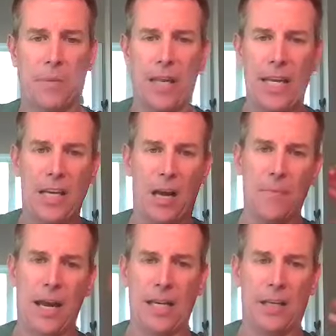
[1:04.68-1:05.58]
I'm laying on
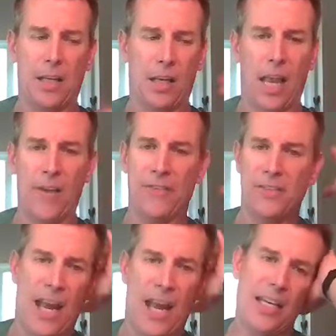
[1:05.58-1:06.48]
my left
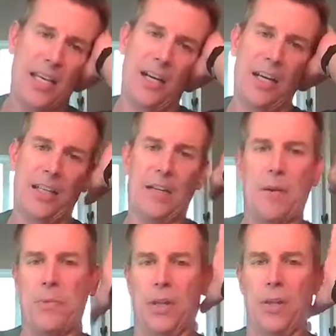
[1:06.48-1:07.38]
side here and I got my
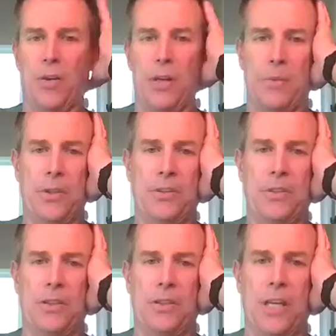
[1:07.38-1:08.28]
pillow and I'm
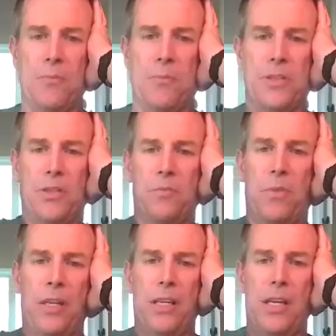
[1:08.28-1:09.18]
good head position,
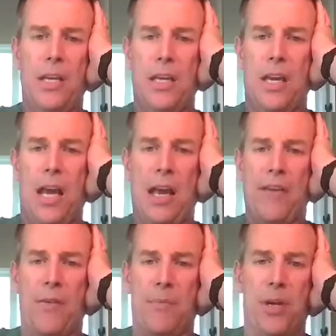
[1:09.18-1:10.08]
but I
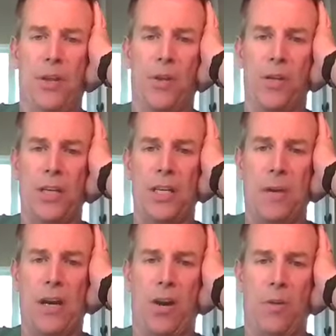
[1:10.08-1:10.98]
have a pillow underneath
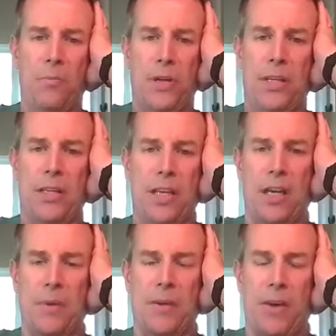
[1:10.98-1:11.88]
my armpit
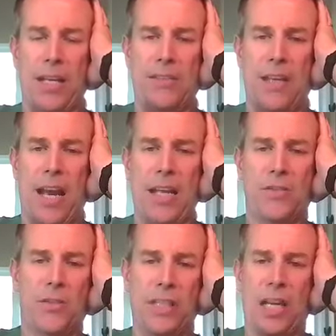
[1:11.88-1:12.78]
here on my right side,
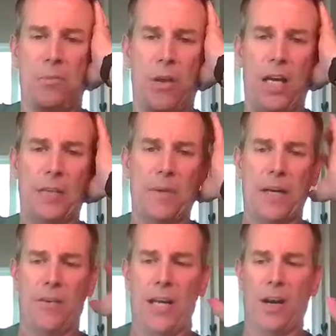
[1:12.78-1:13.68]
so it's kind of blocking
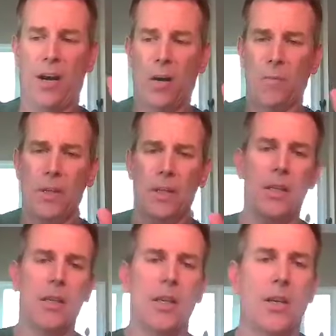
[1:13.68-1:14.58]
my right arm.
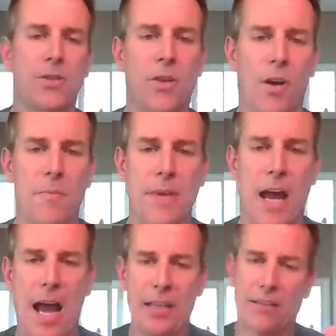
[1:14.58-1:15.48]
So I'm
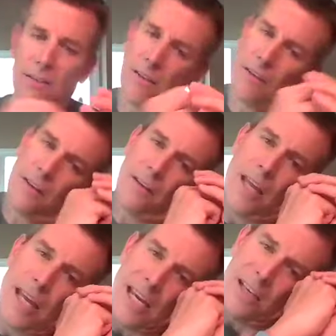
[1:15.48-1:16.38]
not
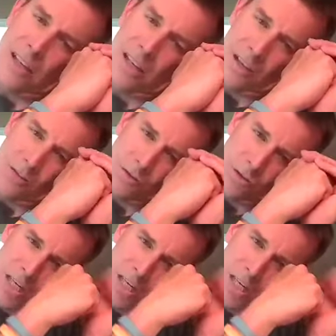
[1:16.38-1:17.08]
laying in a